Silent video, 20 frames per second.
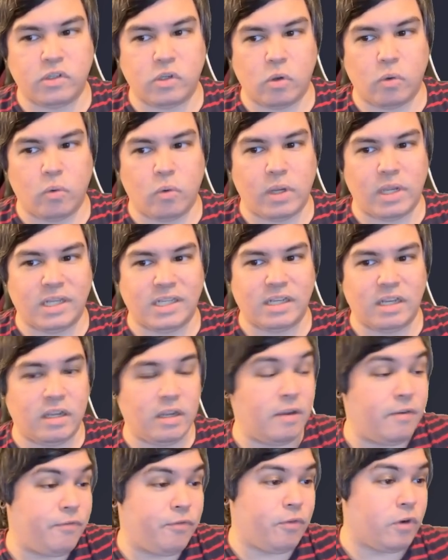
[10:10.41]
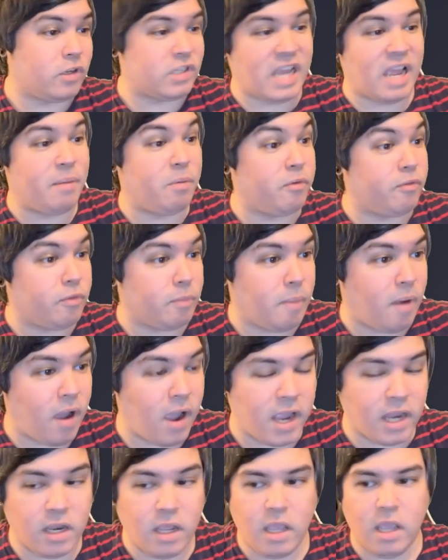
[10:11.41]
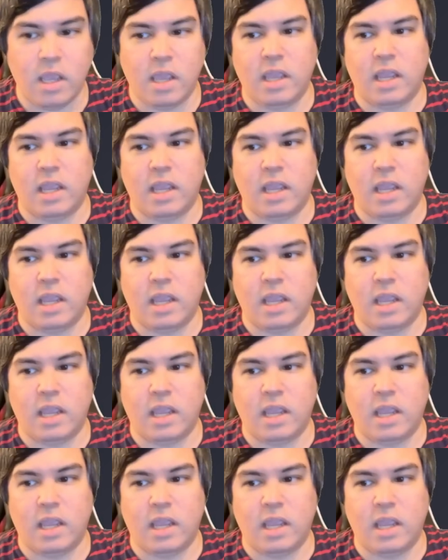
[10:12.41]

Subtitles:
So for example, for mine,